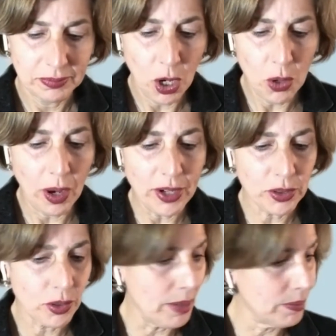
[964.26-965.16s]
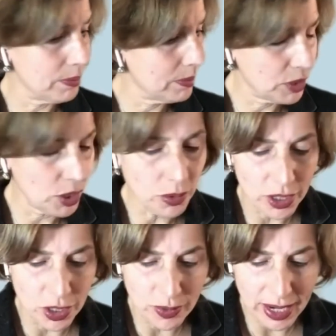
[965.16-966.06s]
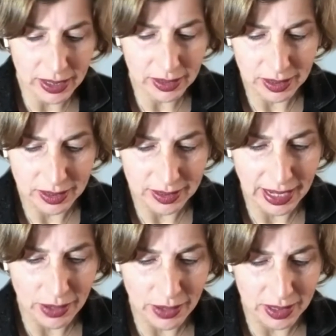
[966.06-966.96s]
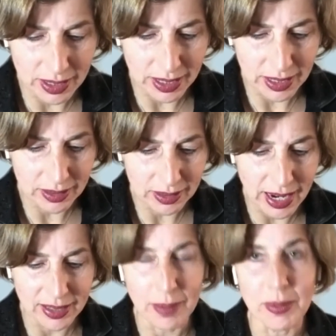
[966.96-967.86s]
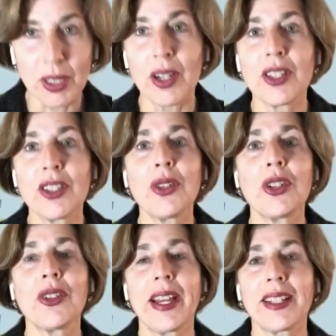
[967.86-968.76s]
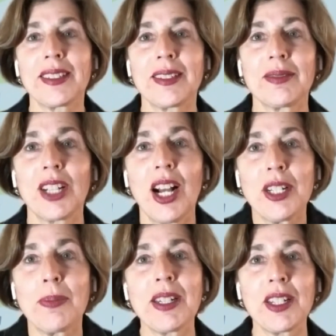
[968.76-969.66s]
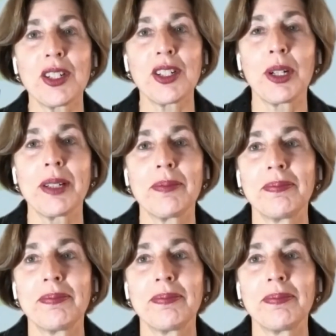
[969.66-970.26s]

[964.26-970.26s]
Oh, I screwed up. Sue, are you next? Is that how we did it? Yes, I'm sorry. Sue, you're next. Gosh, pay attention, Maria.